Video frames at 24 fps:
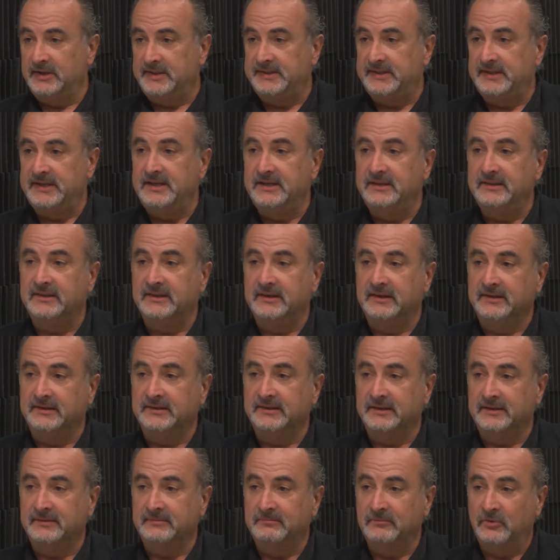seeing things
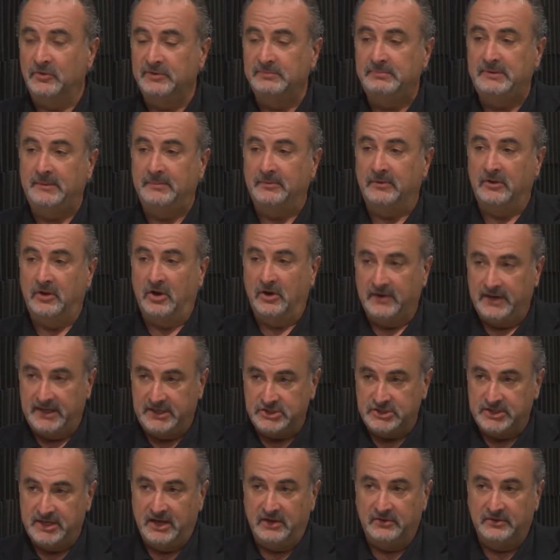that most people our
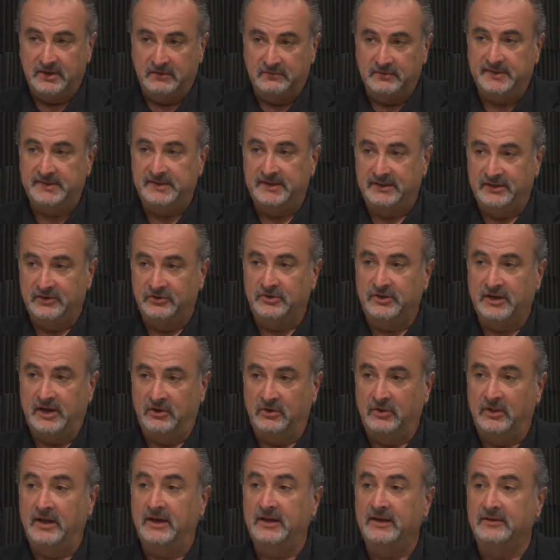age now never see their entire
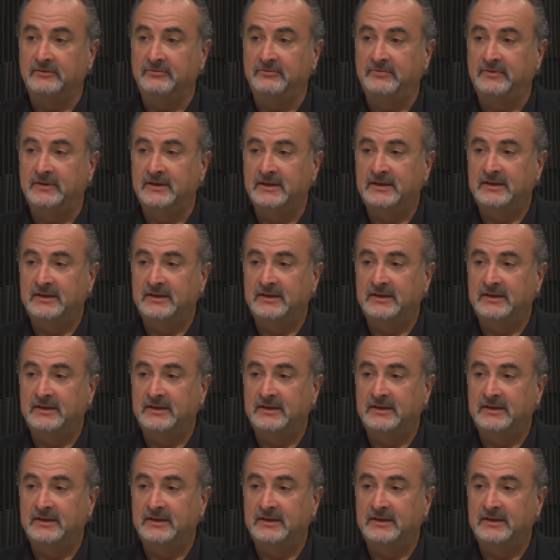life.